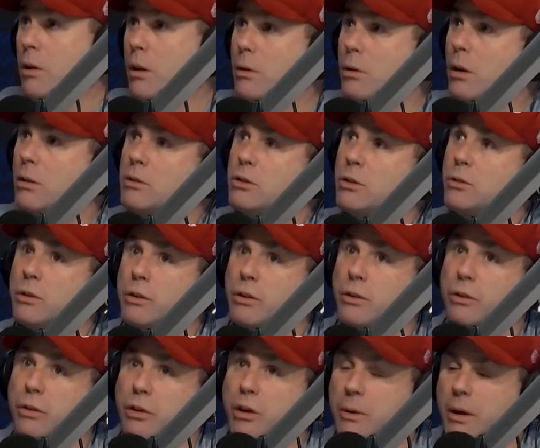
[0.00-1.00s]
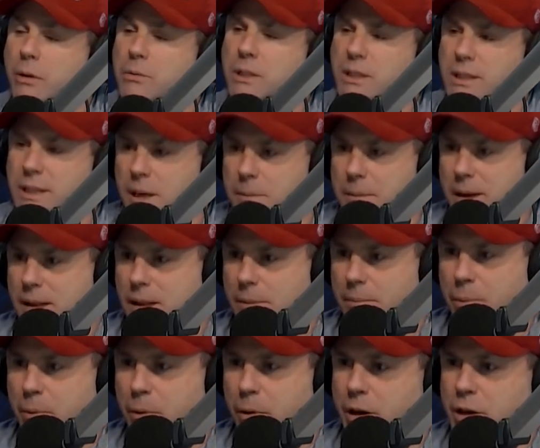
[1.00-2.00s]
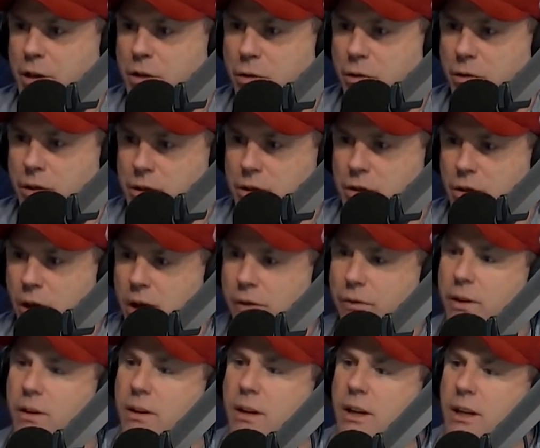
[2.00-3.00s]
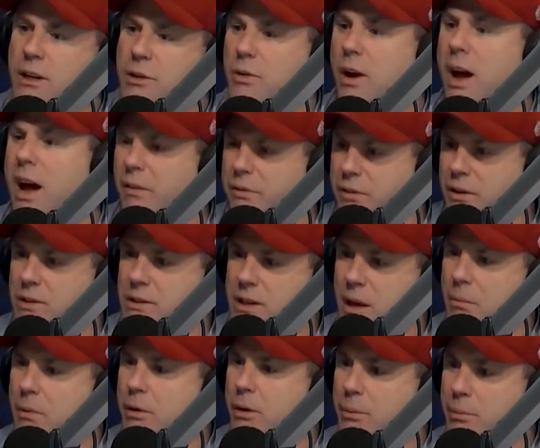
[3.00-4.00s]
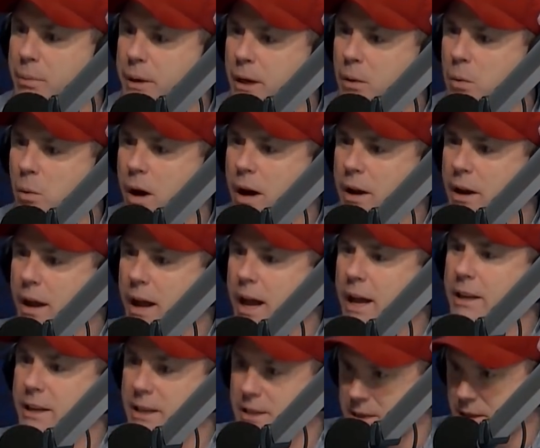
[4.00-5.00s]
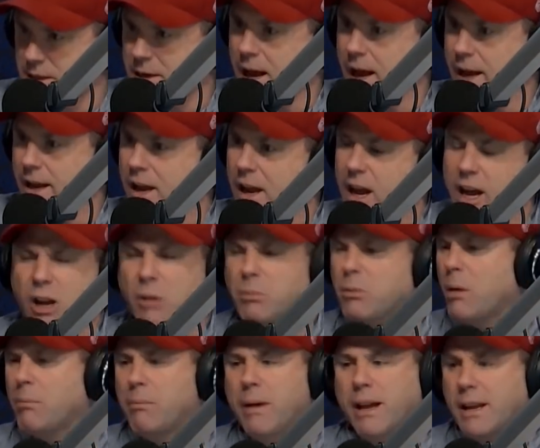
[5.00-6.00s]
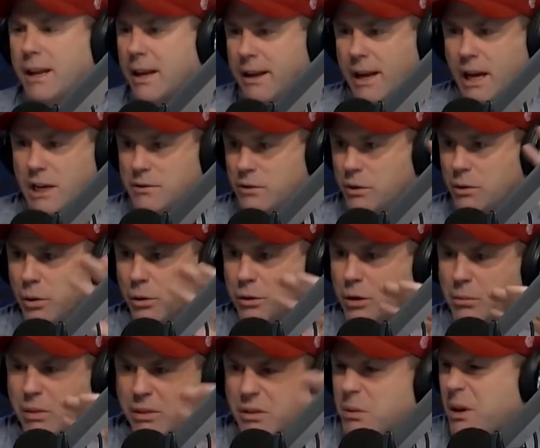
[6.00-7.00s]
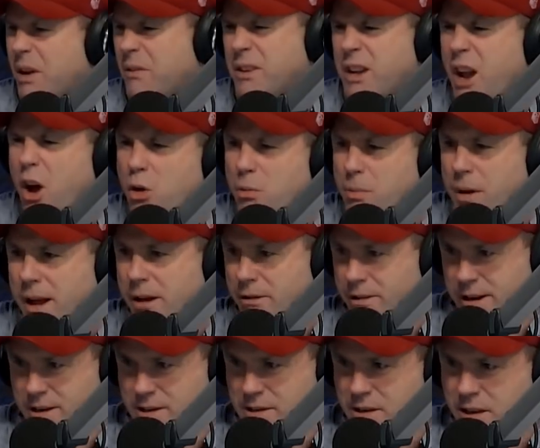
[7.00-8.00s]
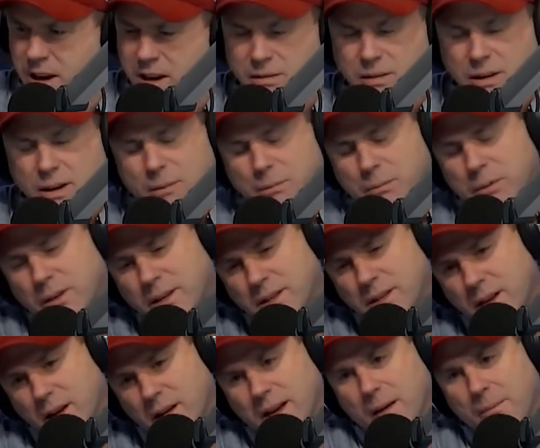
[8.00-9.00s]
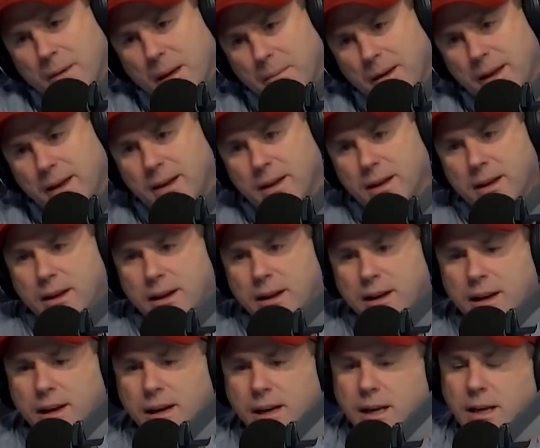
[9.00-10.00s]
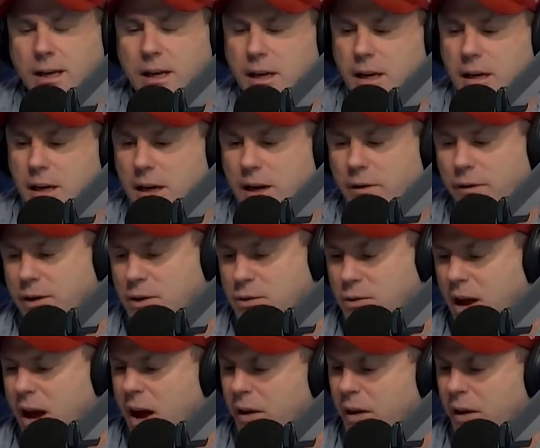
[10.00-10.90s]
too concerned. I'm just thinking about the pressure on this guy. If you're drafted somewhere at pick 1 and you stay, and I'm not mounting a case for North. We have no bearings. So please don't come at me. If he's drafted